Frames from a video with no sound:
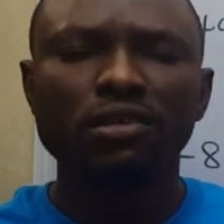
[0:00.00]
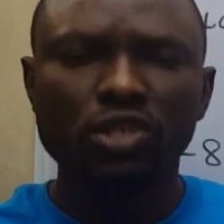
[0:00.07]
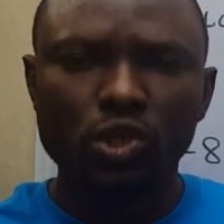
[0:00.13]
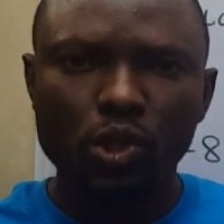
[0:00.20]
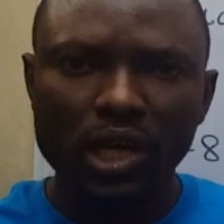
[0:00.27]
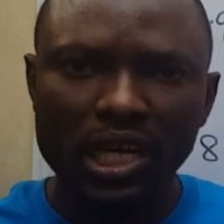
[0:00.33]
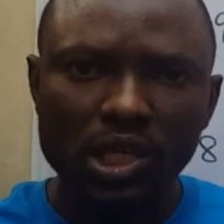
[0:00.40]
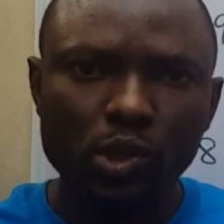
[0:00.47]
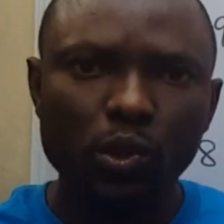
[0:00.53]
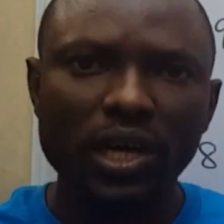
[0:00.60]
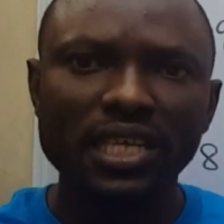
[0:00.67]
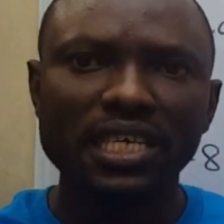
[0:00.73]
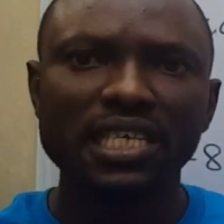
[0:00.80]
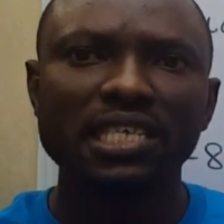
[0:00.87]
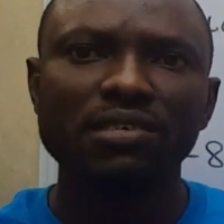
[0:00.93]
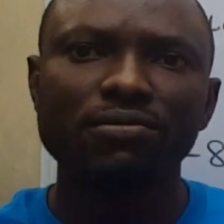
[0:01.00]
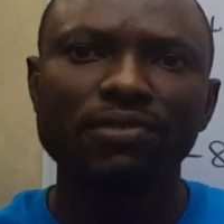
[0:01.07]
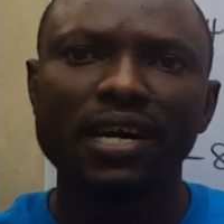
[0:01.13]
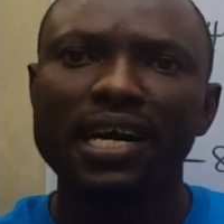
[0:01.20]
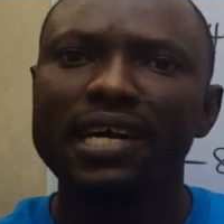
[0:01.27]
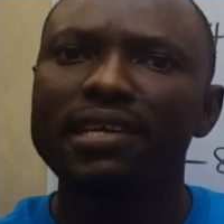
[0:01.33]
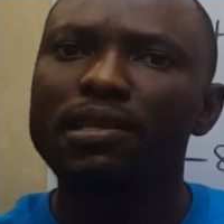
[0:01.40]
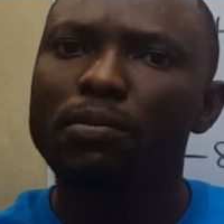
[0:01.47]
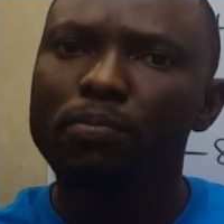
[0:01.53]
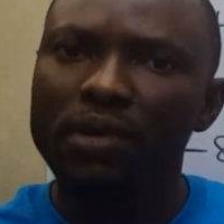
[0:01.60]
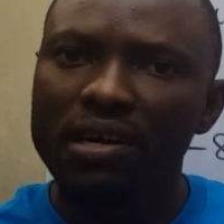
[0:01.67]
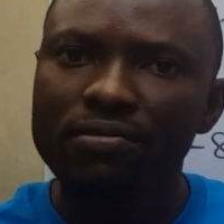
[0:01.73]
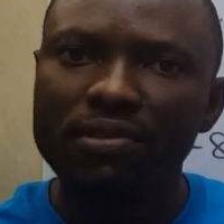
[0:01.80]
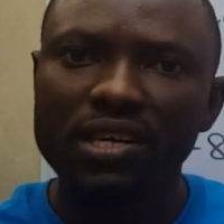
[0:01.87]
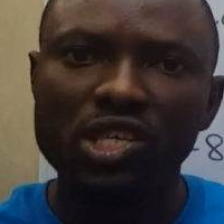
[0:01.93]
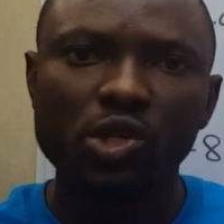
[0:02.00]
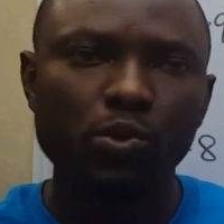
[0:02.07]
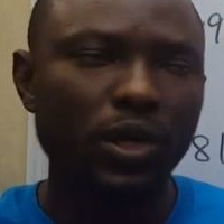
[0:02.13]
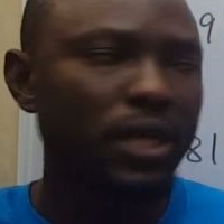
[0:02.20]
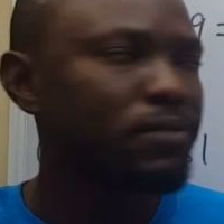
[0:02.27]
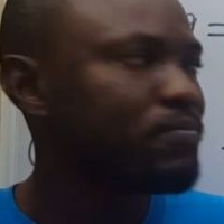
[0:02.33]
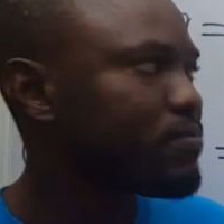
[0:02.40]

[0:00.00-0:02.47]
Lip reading: try to identify the perfect square.